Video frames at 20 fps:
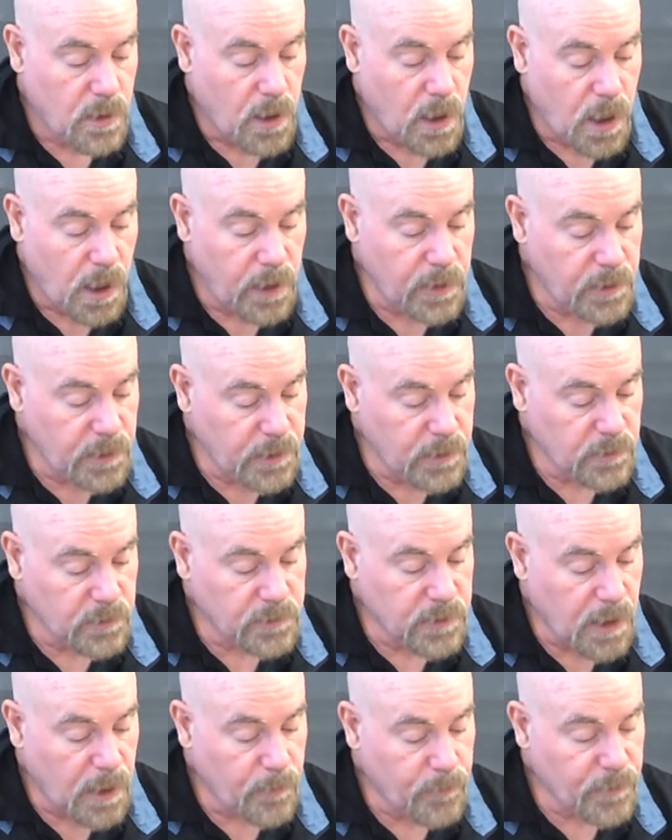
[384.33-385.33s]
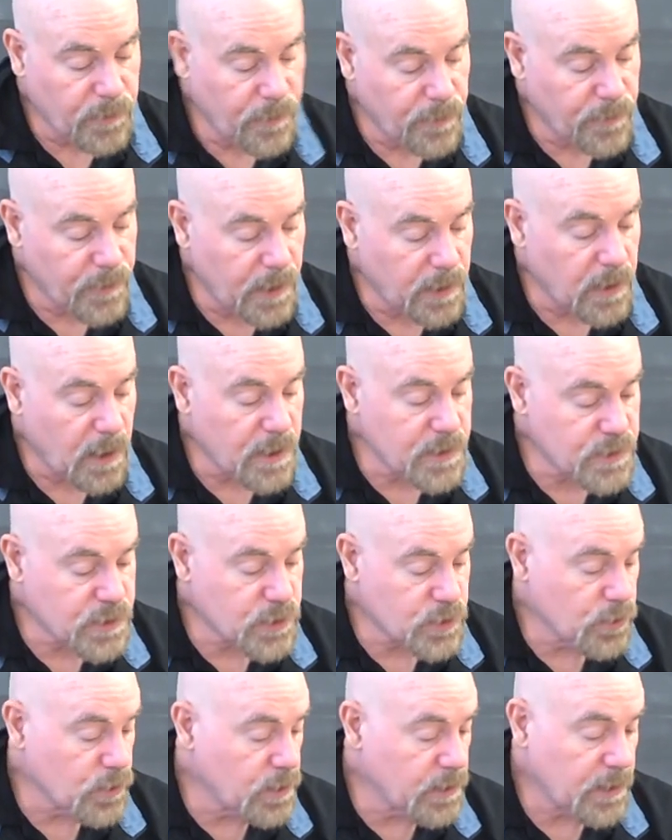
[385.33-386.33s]
I kneeled up and then I
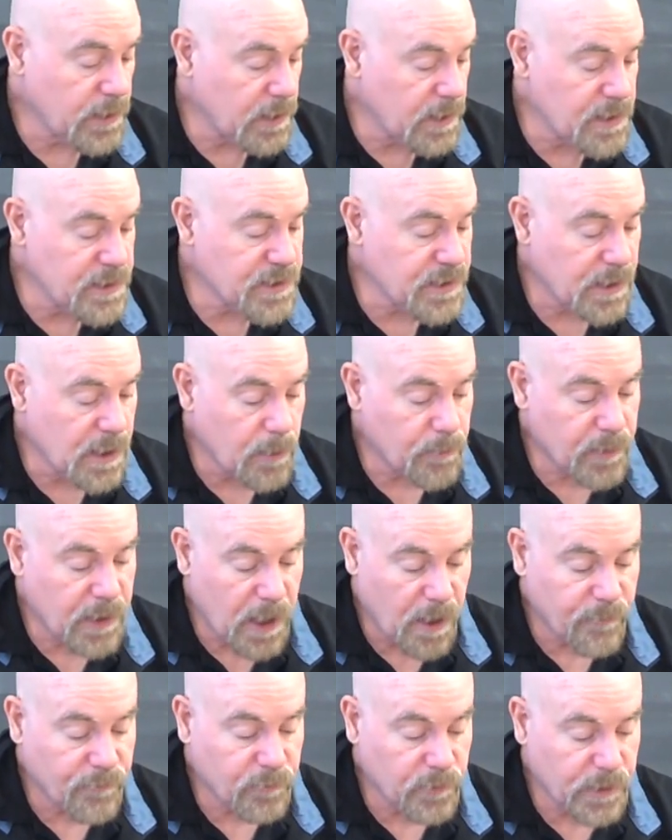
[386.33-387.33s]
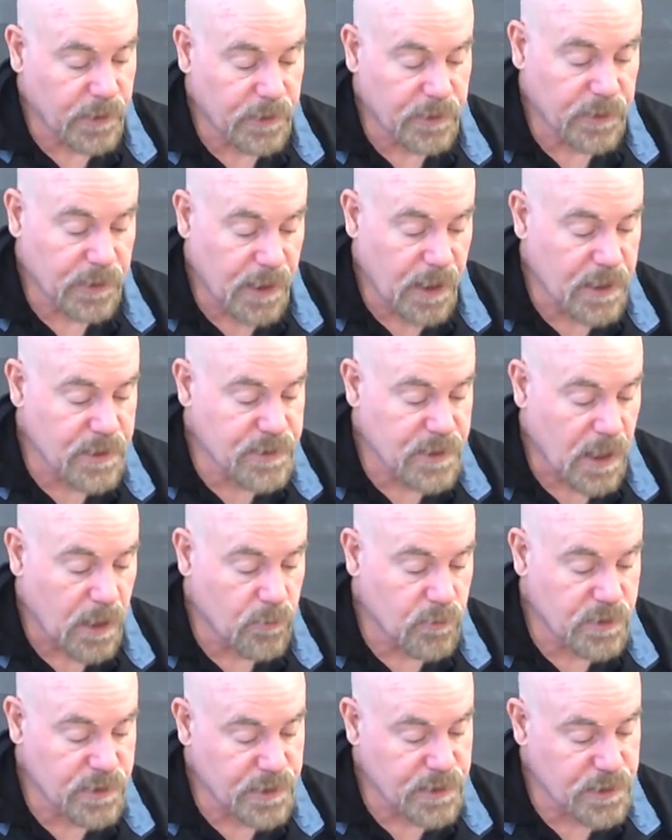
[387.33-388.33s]
stood, easing up carefully in case I
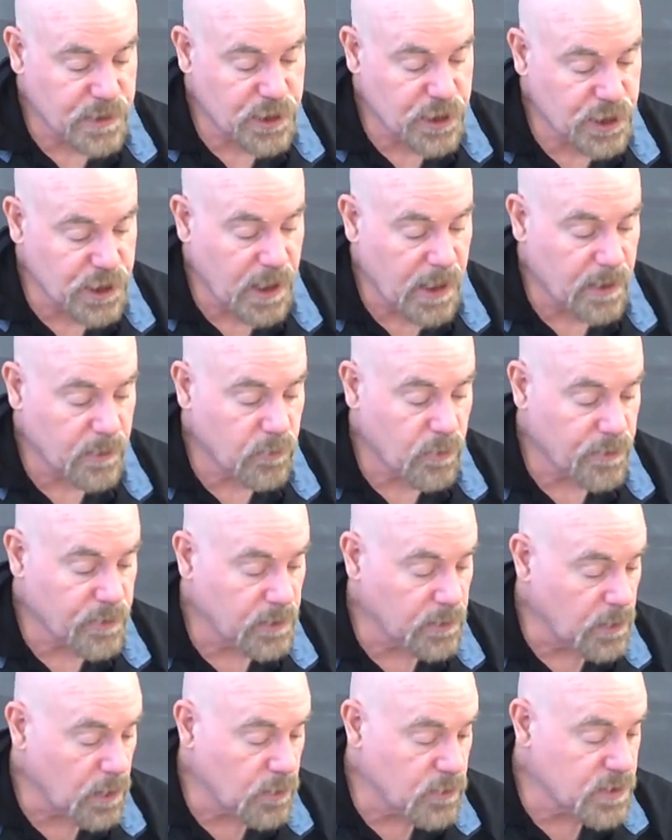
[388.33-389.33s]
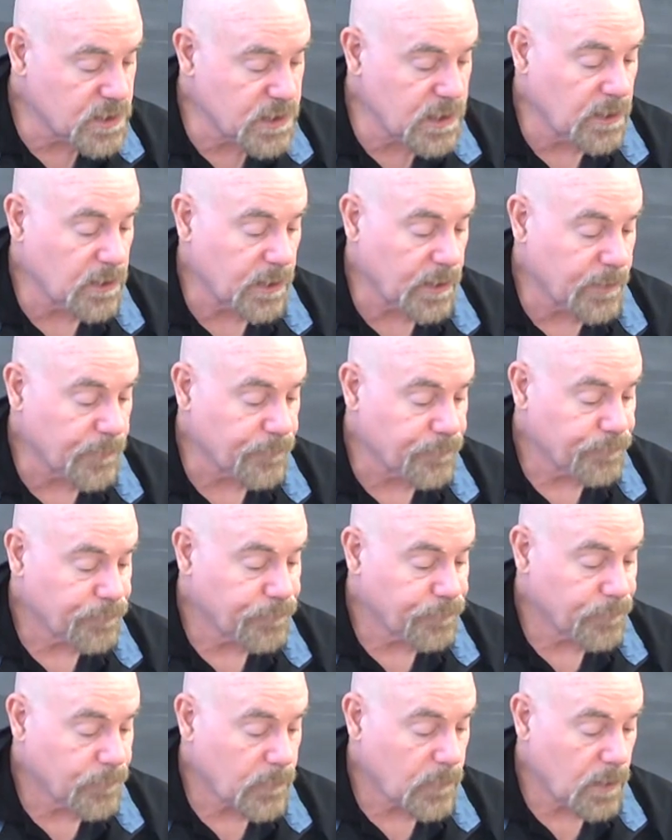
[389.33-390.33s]
was in a shed with a low ceiling.
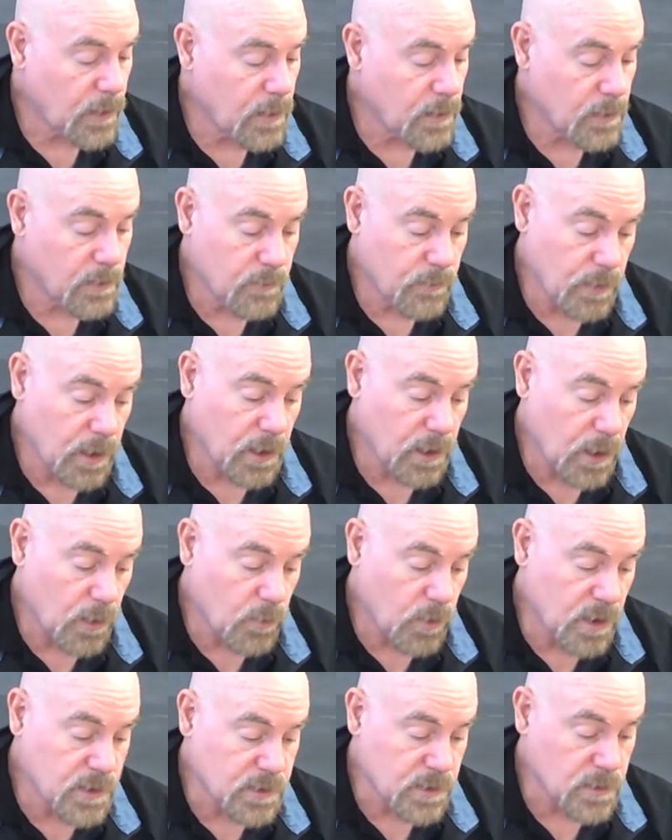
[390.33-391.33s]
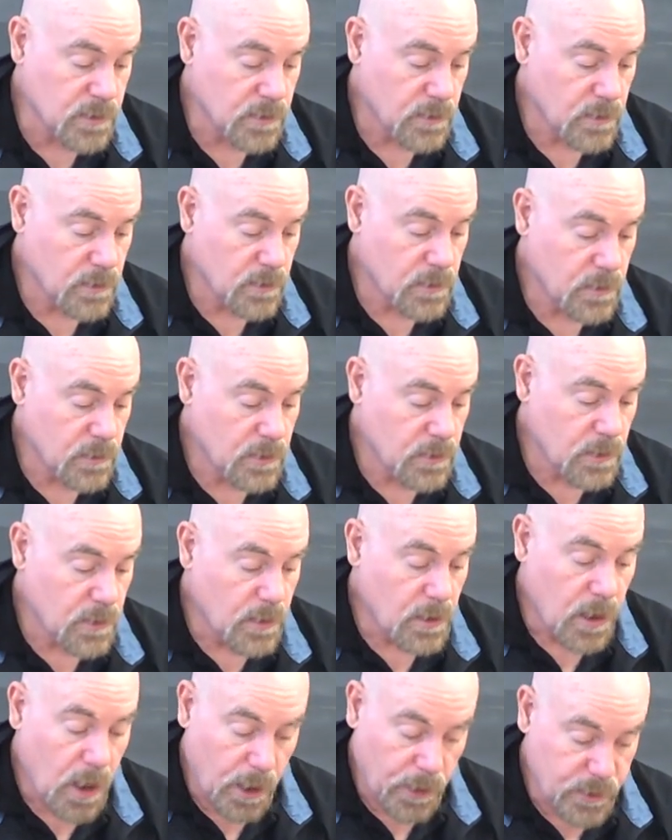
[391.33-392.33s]
But I wasn't.
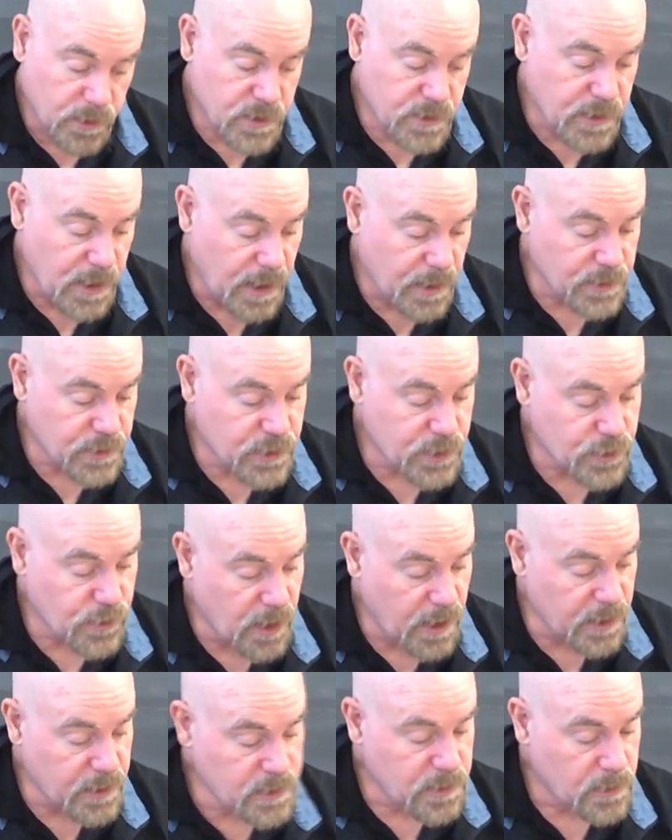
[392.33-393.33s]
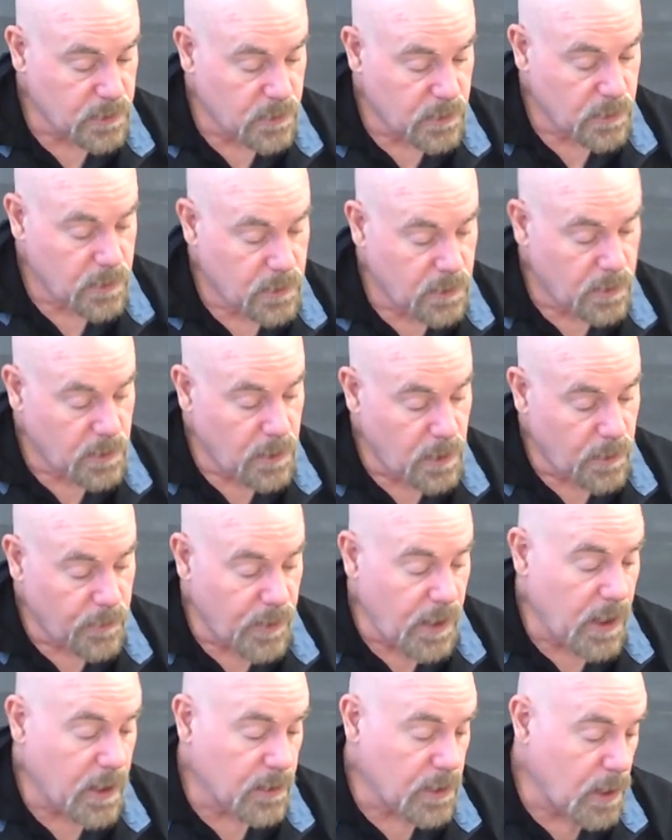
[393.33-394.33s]
I could stand straight.
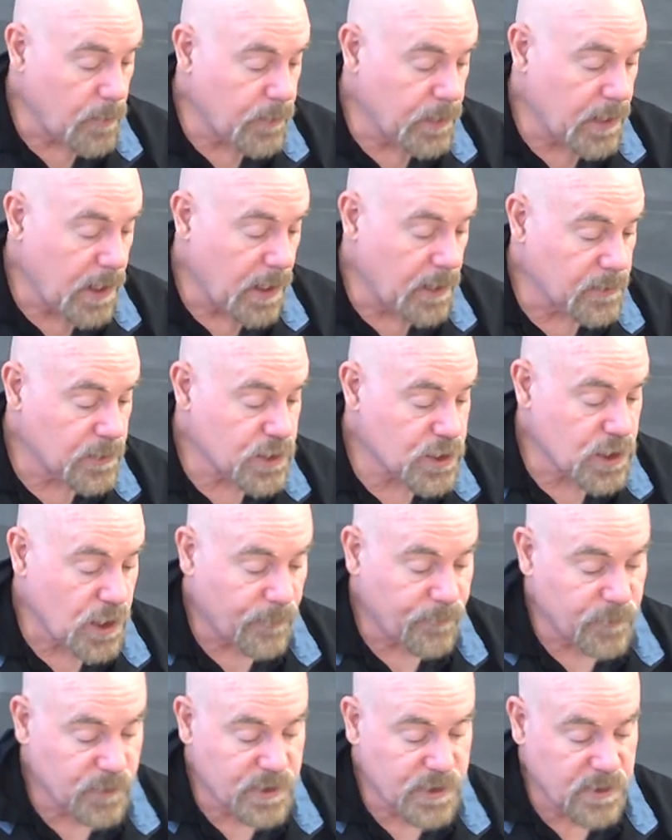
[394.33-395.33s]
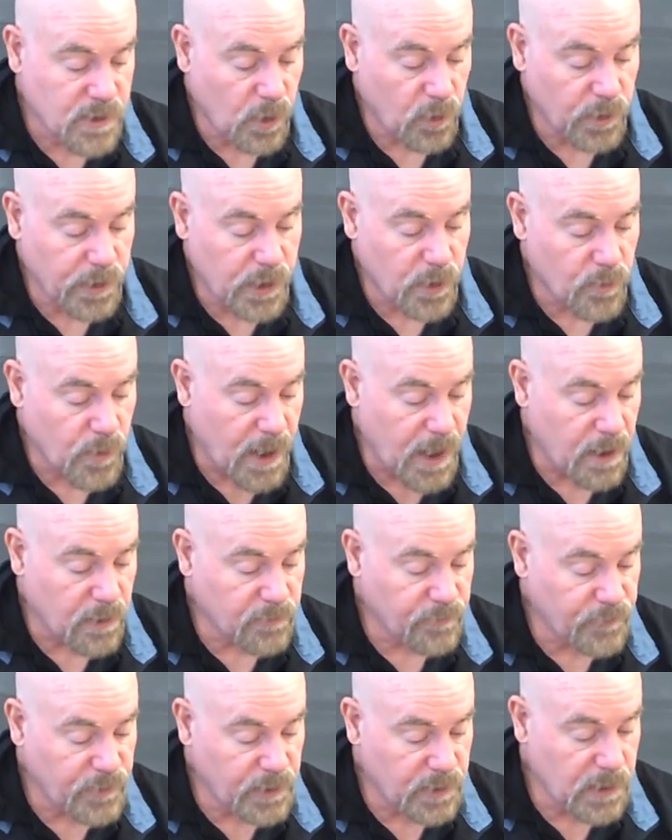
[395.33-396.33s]
Then I began to shuffle slowly
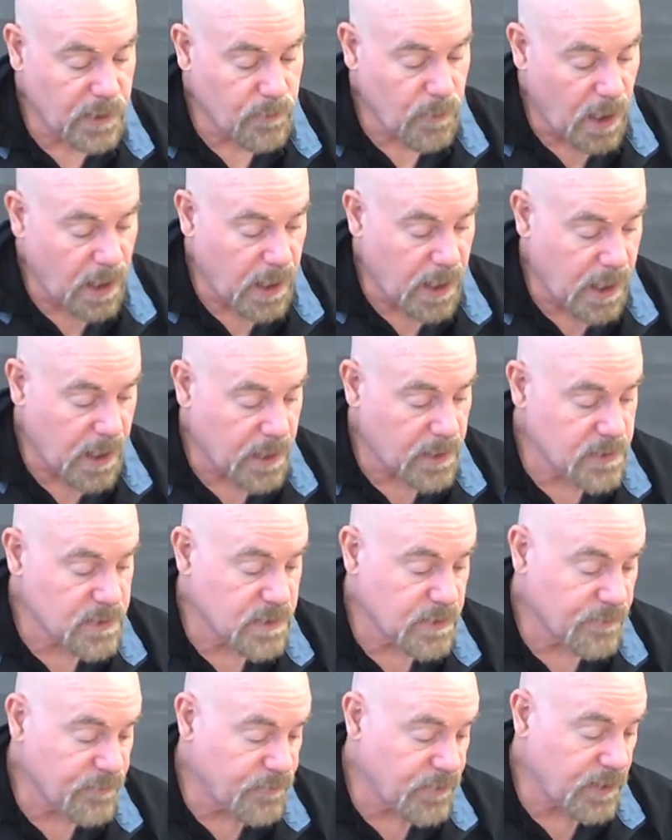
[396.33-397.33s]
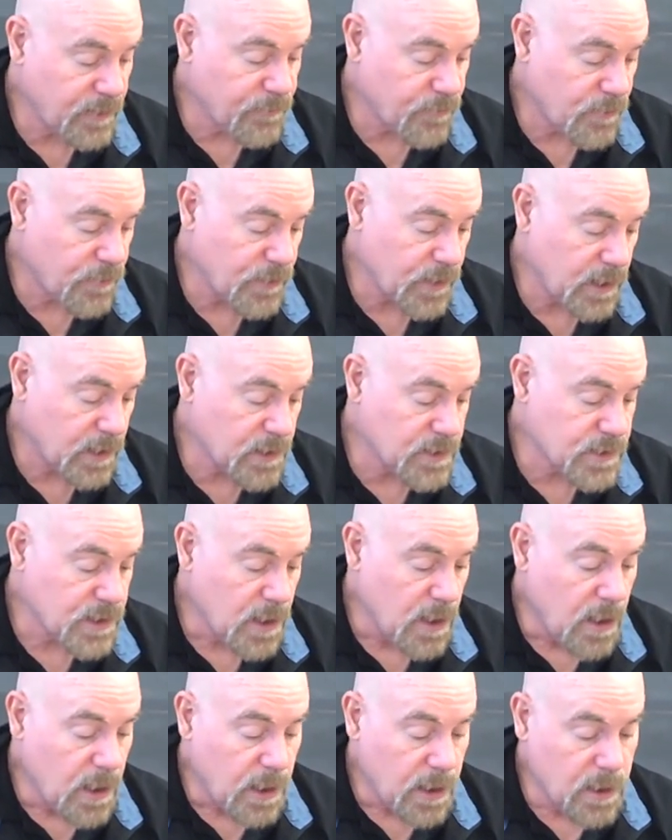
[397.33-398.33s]
around, feeling my hands and feet for things.
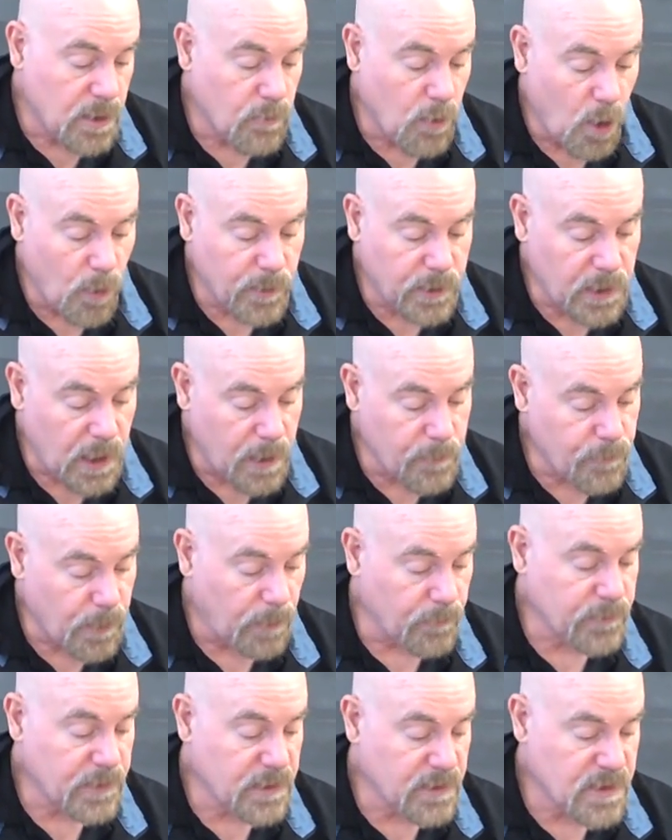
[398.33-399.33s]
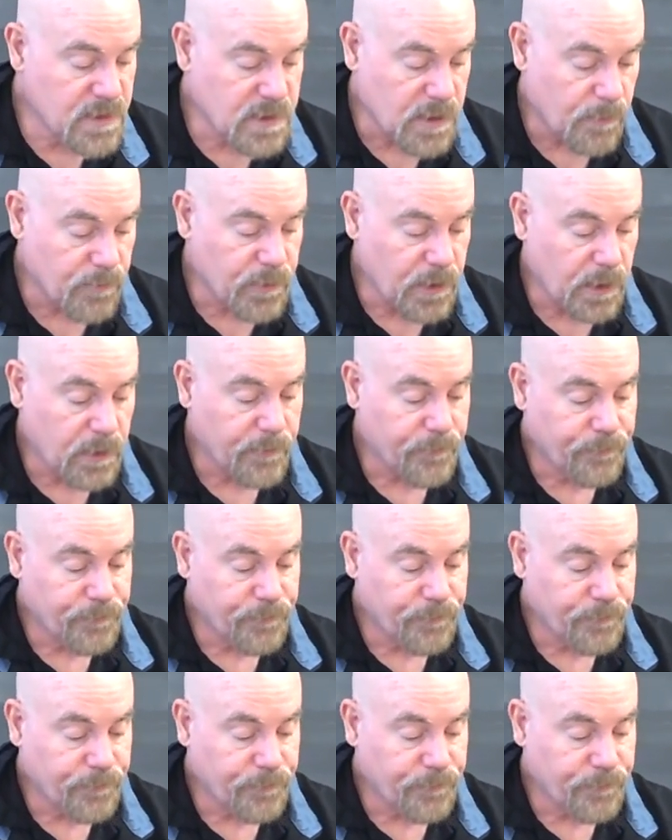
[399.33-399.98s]
In a moment I bumped into something.